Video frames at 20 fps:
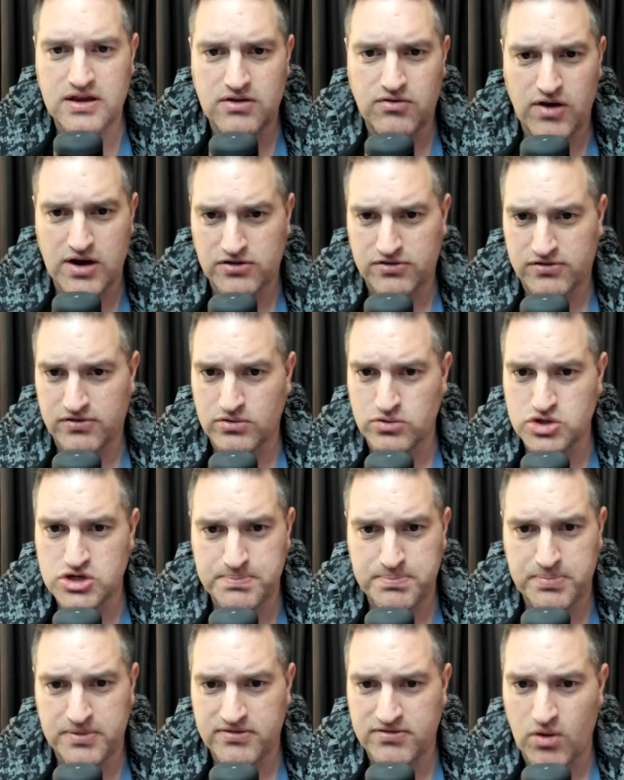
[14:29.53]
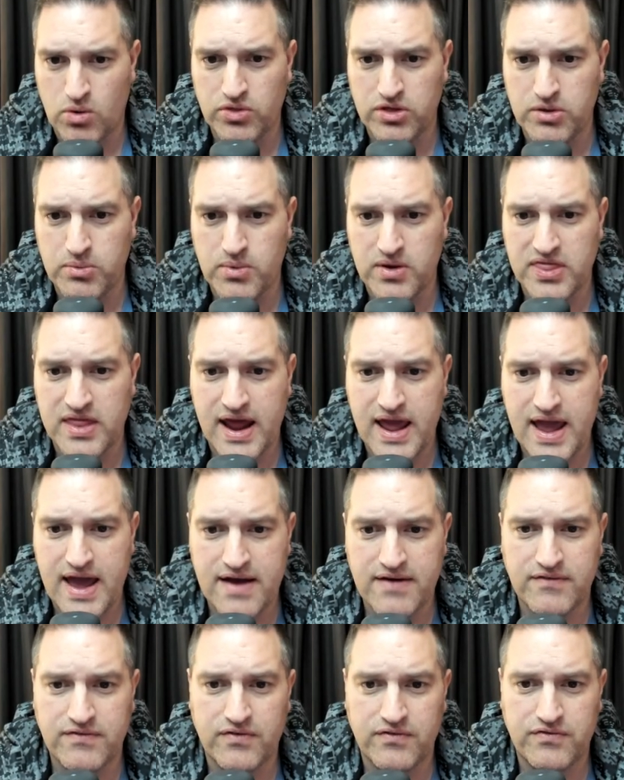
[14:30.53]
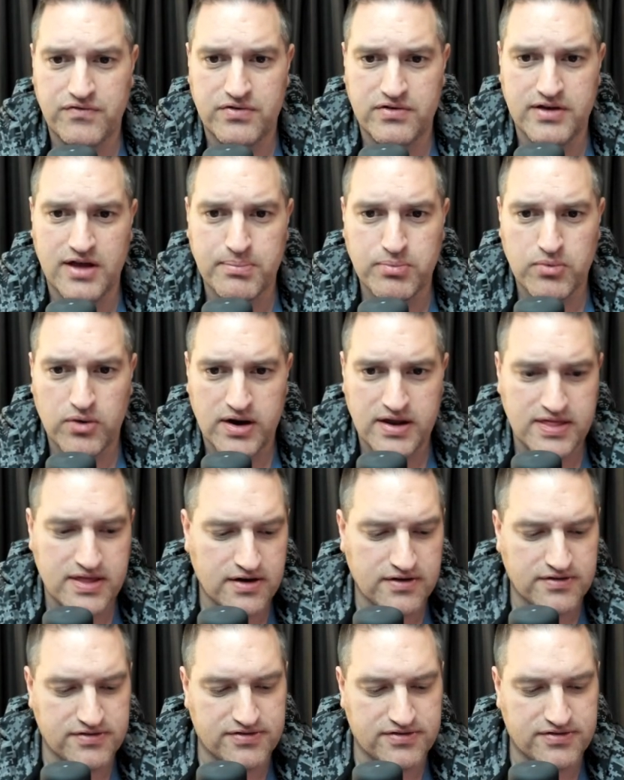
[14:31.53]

Gran Tesoro ship. This is the only one that I have fully upgraded there.